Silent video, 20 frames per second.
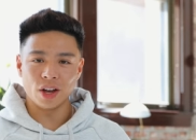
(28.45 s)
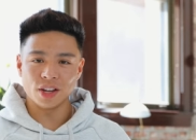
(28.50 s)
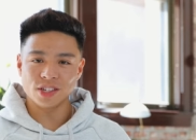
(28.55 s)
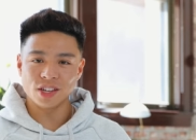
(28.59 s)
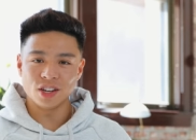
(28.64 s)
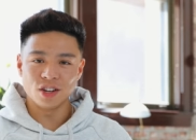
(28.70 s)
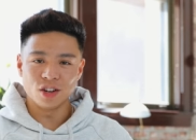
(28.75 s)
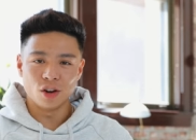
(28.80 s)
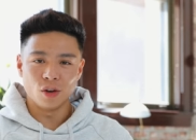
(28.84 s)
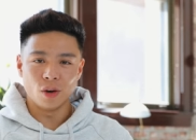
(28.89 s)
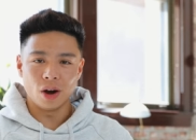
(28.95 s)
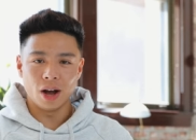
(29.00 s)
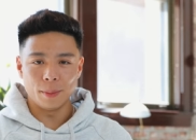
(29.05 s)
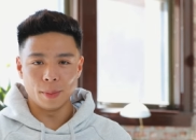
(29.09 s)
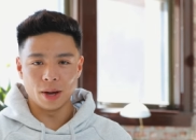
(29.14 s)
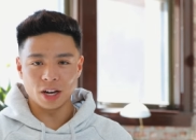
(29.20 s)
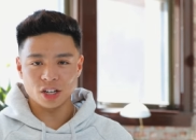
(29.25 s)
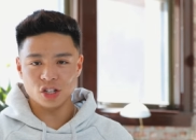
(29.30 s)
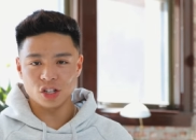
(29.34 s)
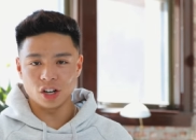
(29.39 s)
you guys didn't know,
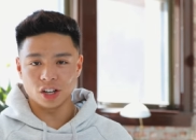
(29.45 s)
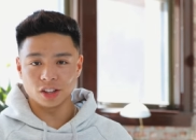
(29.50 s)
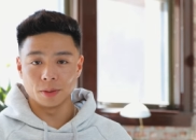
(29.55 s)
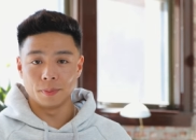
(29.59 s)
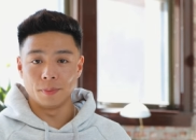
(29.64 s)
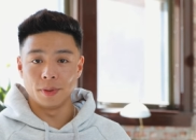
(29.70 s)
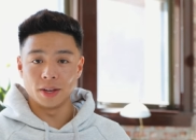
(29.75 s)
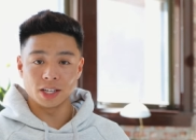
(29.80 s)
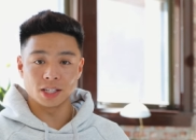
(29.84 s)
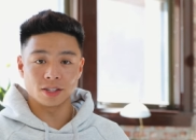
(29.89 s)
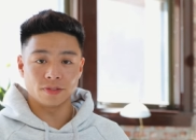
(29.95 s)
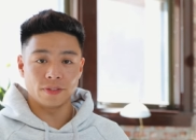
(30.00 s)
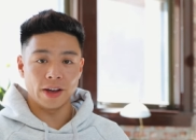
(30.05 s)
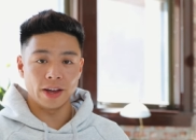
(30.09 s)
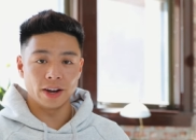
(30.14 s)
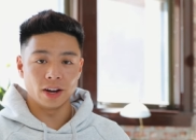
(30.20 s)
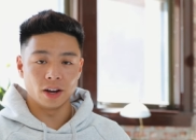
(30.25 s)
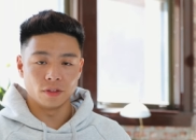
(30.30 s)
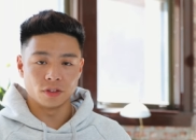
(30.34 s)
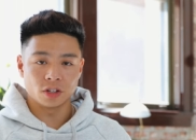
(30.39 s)
I'm actually not the biggest
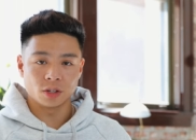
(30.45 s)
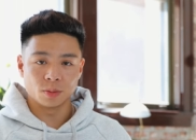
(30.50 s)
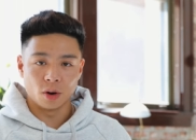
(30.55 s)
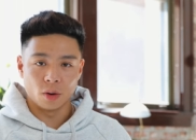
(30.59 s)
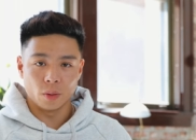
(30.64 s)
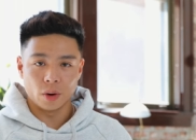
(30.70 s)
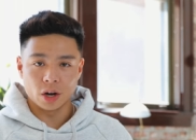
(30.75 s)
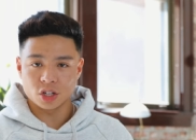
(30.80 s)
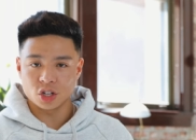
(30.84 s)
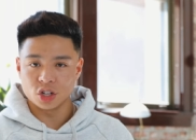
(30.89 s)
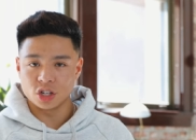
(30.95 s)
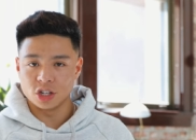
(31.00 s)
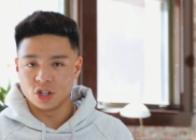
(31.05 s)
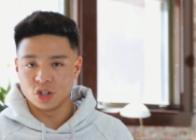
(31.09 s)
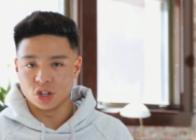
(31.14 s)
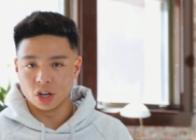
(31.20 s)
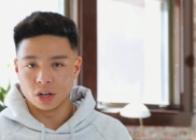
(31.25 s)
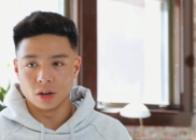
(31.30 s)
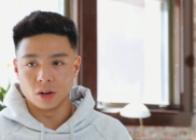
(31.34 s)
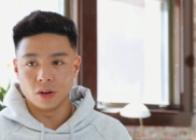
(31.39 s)
fan of smartwatches in
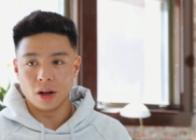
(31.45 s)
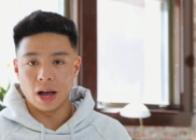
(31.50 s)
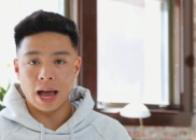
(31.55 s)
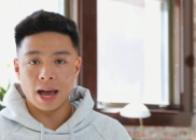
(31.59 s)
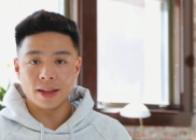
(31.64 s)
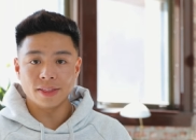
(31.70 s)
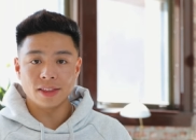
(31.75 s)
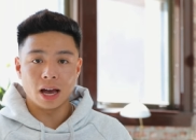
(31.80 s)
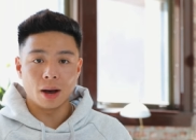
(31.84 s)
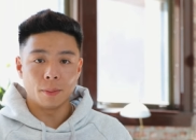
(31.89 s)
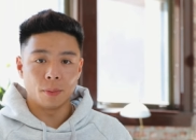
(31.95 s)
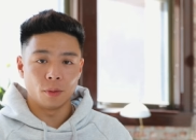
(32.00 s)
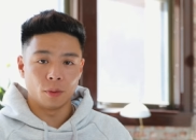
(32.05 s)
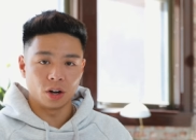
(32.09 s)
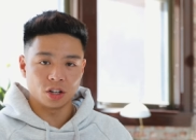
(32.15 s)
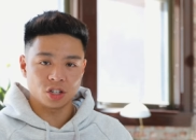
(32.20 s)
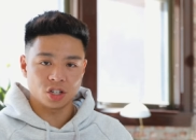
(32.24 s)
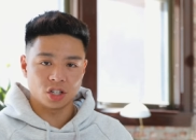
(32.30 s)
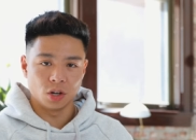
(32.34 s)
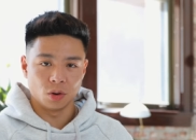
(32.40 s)
general. I had the Apple
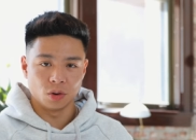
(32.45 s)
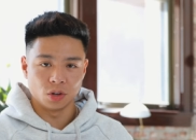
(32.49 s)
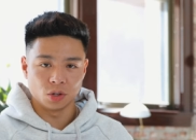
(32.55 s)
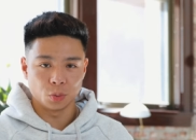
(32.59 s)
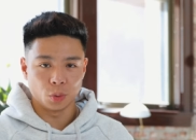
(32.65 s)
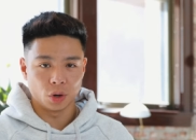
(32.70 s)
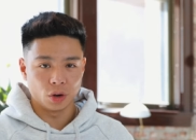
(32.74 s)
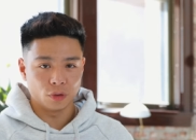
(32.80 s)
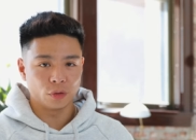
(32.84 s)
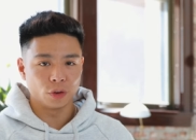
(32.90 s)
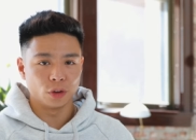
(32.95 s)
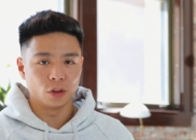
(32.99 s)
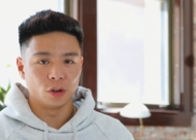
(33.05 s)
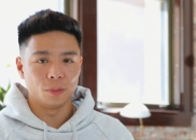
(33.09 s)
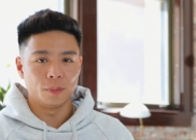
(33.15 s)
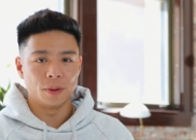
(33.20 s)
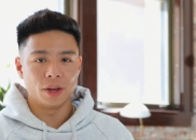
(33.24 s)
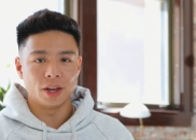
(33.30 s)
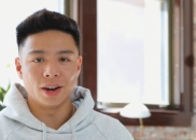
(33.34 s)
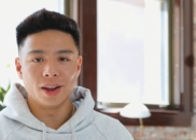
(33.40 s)
Watch Series one for a
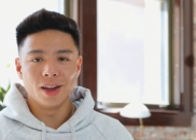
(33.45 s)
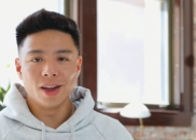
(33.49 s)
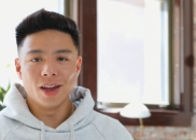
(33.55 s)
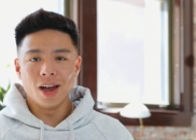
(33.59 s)
little bit.